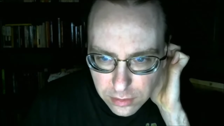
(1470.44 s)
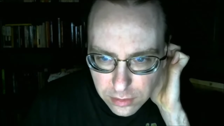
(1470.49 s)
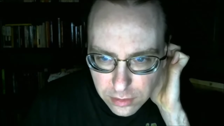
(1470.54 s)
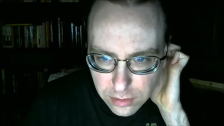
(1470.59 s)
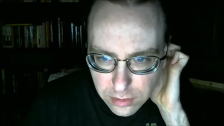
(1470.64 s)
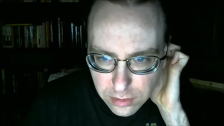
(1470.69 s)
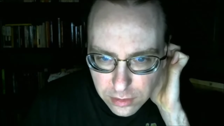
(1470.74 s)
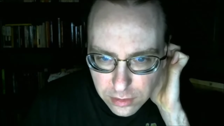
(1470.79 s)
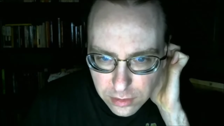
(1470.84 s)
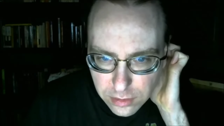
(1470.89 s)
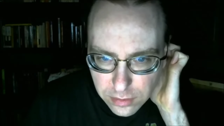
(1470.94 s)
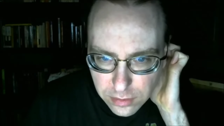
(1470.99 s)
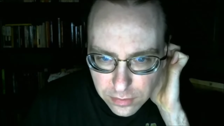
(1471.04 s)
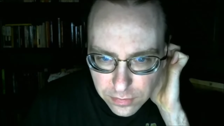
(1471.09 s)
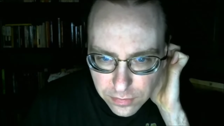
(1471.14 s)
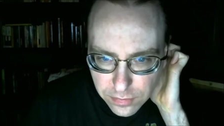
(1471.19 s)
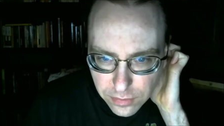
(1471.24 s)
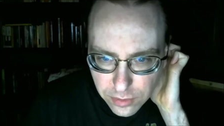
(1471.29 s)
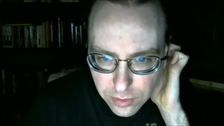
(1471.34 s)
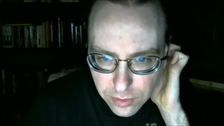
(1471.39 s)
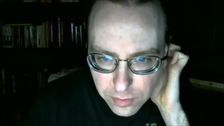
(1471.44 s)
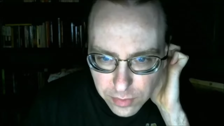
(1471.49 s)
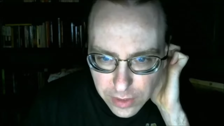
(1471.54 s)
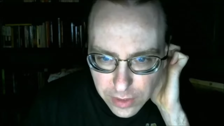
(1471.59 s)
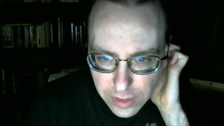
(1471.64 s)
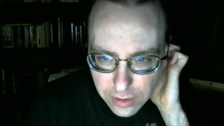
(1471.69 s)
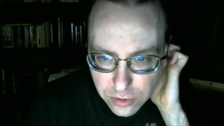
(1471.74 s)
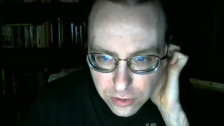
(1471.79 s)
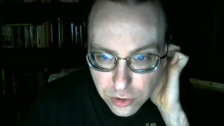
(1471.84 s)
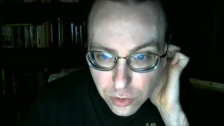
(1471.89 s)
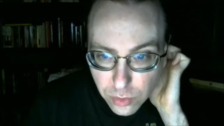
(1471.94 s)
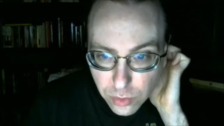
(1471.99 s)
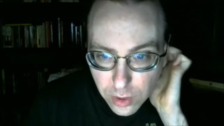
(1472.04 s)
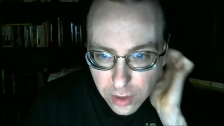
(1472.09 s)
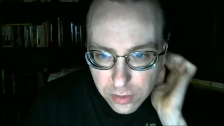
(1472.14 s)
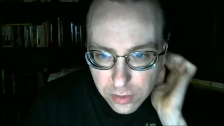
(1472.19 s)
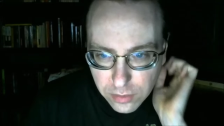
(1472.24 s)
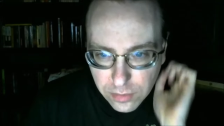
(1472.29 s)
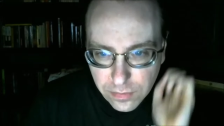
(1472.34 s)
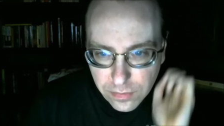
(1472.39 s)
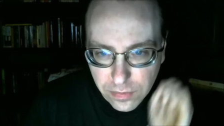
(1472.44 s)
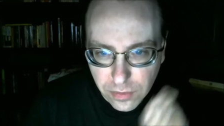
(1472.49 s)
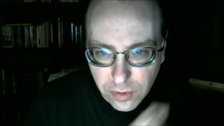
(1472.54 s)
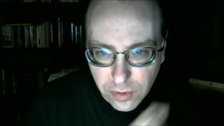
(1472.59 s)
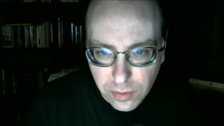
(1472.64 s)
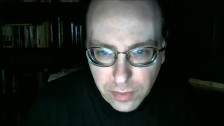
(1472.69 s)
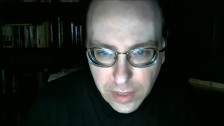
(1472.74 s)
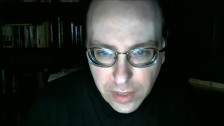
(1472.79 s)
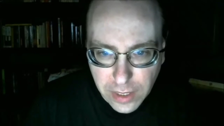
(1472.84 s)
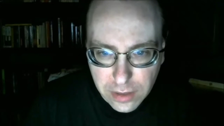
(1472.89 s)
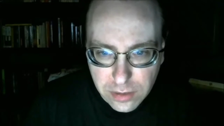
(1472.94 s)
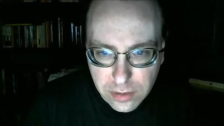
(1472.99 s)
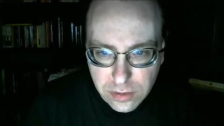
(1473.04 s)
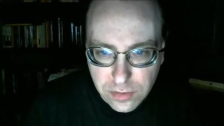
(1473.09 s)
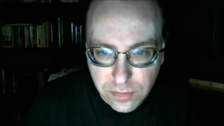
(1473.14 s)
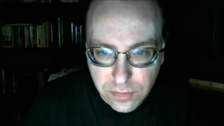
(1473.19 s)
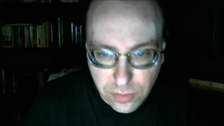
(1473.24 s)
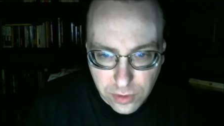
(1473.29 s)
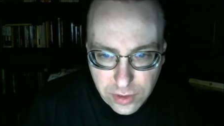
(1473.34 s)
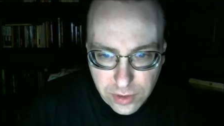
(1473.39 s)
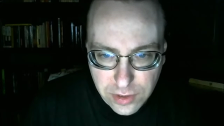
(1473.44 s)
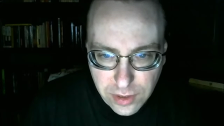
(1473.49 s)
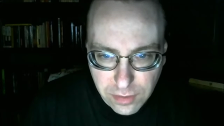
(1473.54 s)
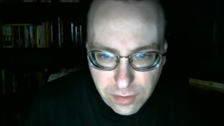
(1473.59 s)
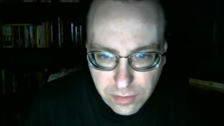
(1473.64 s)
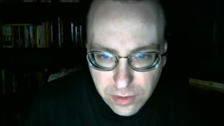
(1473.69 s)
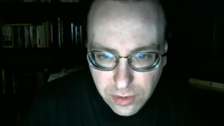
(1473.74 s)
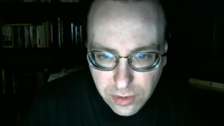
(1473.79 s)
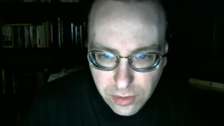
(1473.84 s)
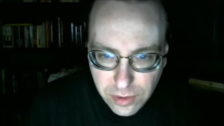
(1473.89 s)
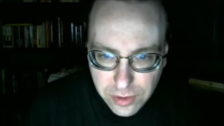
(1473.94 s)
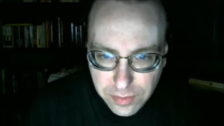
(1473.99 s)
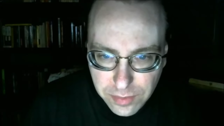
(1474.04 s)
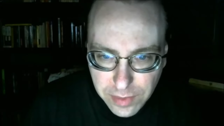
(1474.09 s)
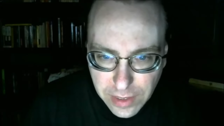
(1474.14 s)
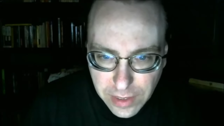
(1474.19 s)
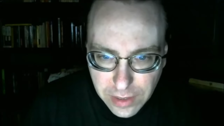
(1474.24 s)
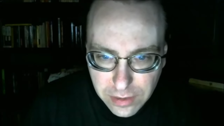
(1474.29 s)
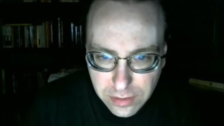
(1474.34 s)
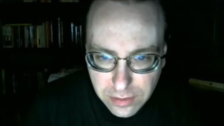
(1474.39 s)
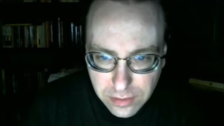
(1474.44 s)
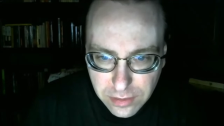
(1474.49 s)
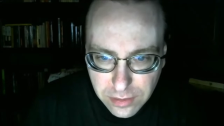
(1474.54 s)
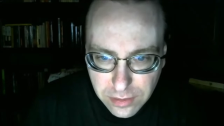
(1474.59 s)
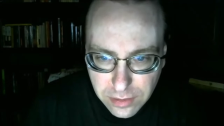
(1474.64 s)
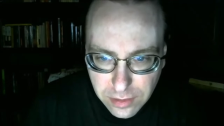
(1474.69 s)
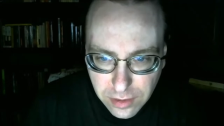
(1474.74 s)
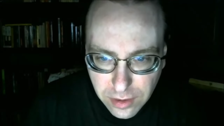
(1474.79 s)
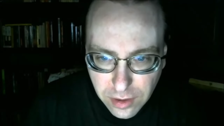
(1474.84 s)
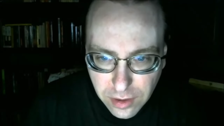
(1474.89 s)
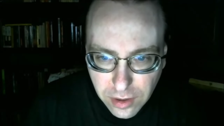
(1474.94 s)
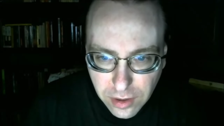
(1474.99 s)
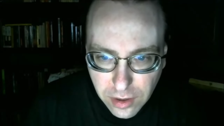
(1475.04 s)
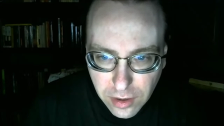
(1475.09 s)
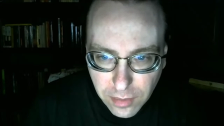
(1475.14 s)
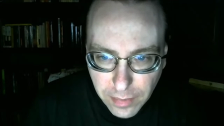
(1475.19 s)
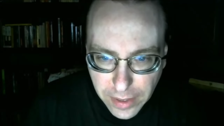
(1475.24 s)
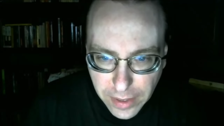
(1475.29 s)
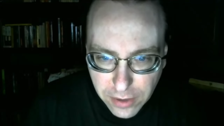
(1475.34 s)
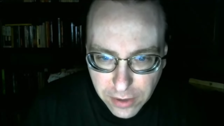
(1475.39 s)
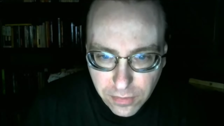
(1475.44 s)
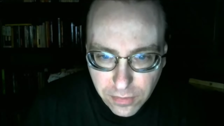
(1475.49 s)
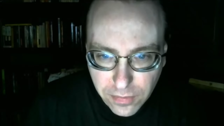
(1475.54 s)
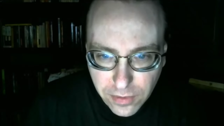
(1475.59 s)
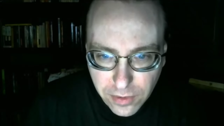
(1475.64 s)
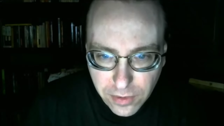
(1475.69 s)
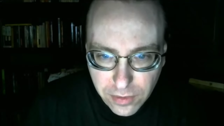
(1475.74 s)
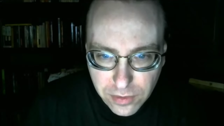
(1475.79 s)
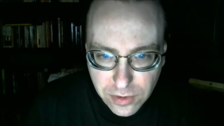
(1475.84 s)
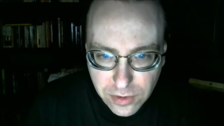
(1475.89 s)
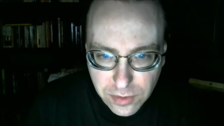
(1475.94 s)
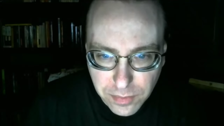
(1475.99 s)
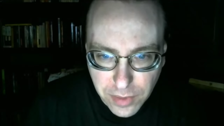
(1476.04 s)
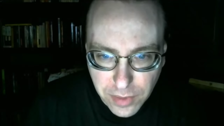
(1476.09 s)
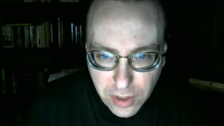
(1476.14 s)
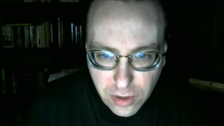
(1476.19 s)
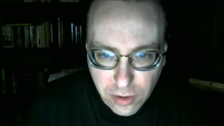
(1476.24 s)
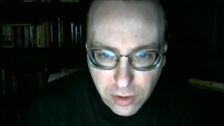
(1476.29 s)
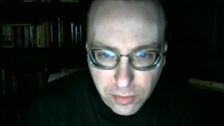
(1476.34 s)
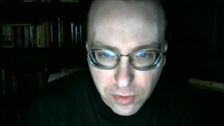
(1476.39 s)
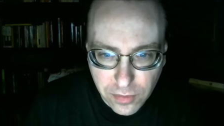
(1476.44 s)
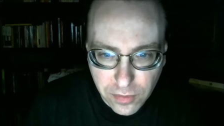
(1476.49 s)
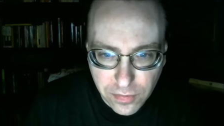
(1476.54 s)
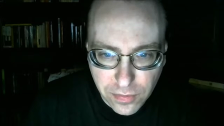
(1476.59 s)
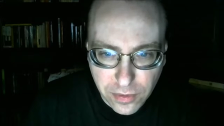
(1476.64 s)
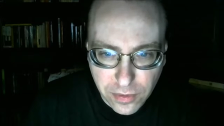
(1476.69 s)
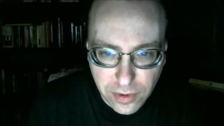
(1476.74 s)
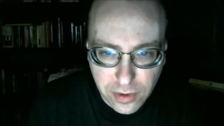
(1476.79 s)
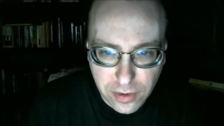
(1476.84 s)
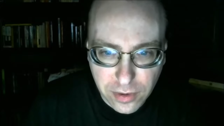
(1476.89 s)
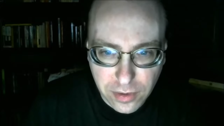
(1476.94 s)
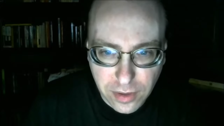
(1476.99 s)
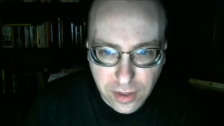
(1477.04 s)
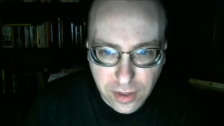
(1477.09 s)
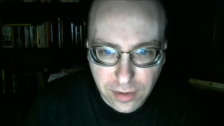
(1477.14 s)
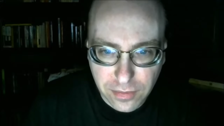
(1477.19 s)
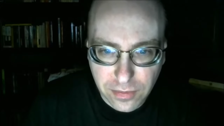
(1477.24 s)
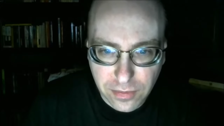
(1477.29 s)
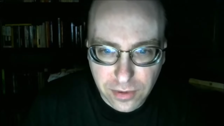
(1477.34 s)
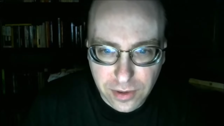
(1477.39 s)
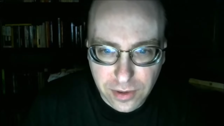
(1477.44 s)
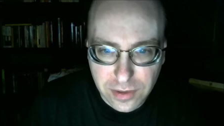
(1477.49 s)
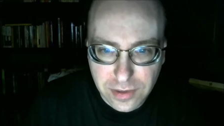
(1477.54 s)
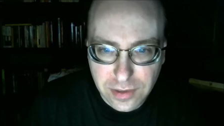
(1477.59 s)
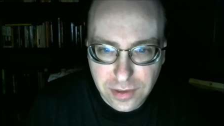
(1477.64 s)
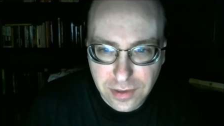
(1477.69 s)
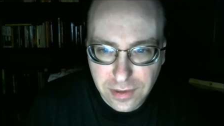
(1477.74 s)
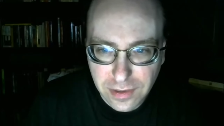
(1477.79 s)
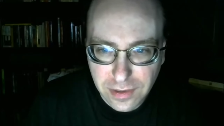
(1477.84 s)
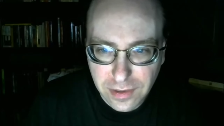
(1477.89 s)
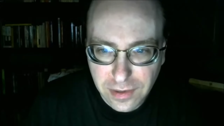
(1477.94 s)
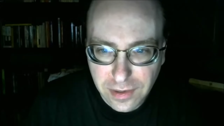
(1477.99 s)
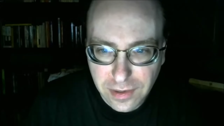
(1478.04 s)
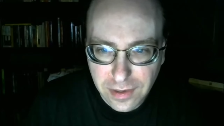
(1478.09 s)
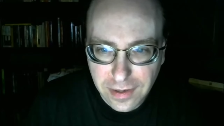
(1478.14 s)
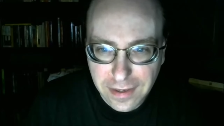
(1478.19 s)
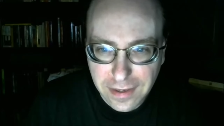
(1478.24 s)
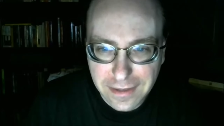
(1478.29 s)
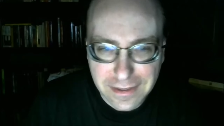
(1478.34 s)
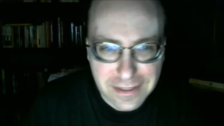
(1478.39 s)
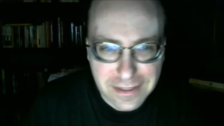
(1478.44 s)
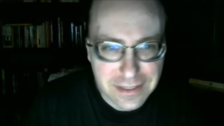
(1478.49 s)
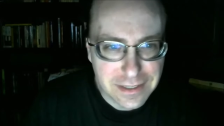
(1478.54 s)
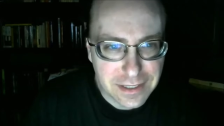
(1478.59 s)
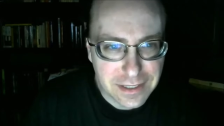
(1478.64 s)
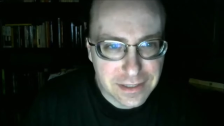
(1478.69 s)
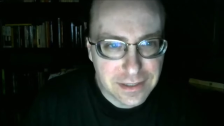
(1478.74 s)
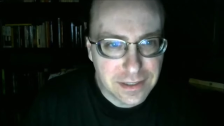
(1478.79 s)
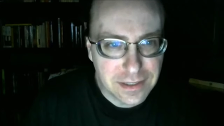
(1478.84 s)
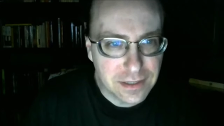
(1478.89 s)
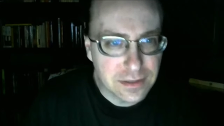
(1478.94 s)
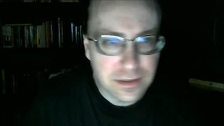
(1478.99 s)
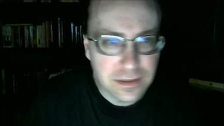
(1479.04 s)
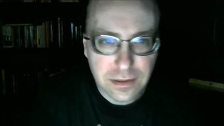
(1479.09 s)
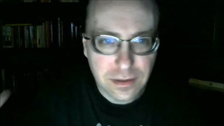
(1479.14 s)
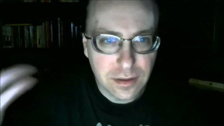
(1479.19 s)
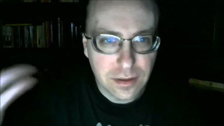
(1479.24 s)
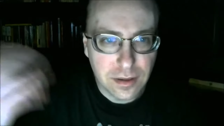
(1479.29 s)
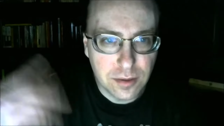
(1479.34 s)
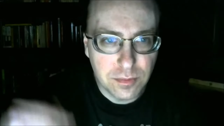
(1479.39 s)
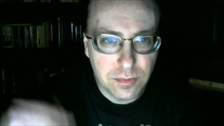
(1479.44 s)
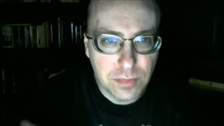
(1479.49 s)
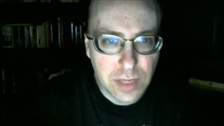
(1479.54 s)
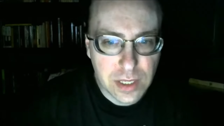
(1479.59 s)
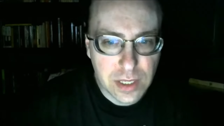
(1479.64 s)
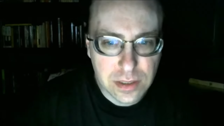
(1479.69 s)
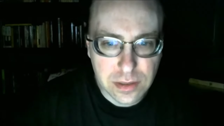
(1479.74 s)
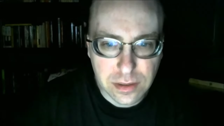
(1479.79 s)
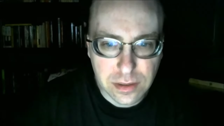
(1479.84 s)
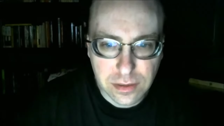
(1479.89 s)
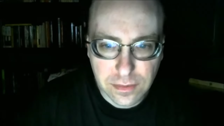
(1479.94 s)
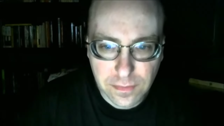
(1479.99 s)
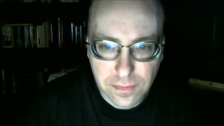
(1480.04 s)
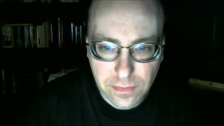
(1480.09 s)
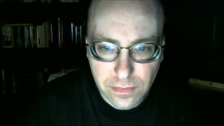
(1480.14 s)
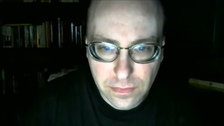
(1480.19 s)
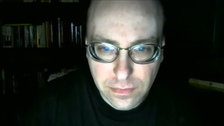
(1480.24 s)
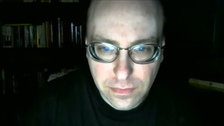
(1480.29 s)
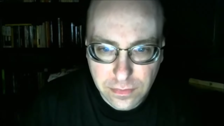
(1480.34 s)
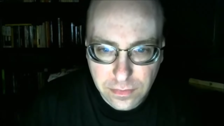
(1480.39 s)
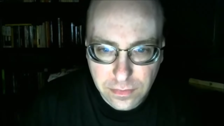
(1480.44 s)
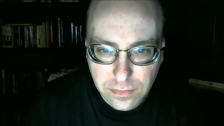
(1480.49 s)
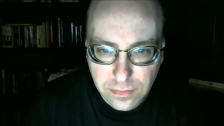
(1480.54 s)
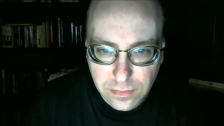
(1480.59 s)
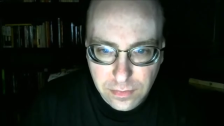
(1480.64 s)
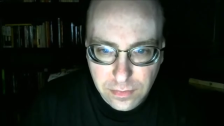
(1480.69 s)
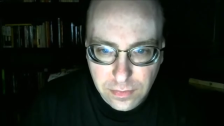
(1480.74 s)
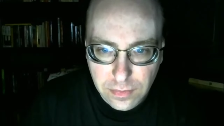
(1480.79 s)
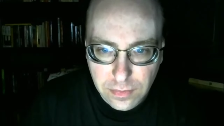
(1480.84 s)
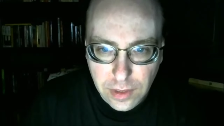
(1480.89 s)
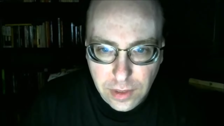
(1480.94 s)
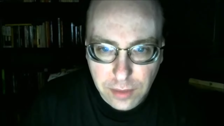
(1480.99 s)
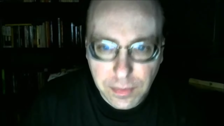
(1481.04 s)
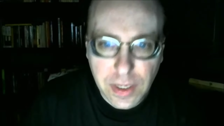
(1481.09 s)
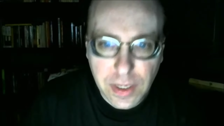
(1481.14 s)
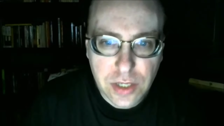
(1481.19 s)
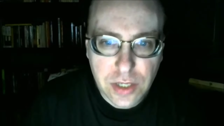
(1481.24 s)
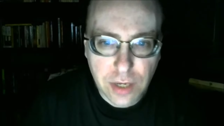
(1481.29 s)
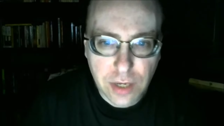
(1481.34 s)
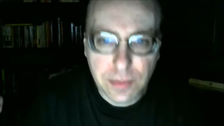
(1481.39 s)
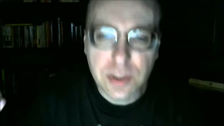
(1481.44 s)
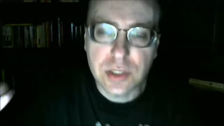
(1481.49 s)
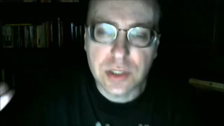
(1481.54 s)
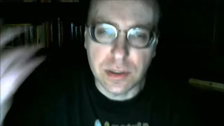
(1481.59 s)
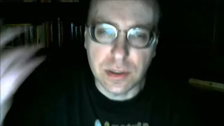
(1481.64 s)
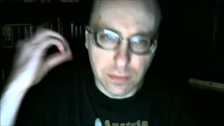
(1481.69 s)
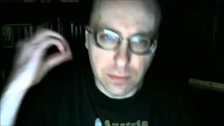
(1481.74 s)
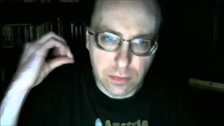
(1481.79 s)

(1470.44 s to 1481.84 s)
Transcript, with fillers: Uh, foreign pat two hundred foreign patents, forty-seven U S patents, microphones, polymer foil efforts in the sixties. Amazing. Mae Jemison.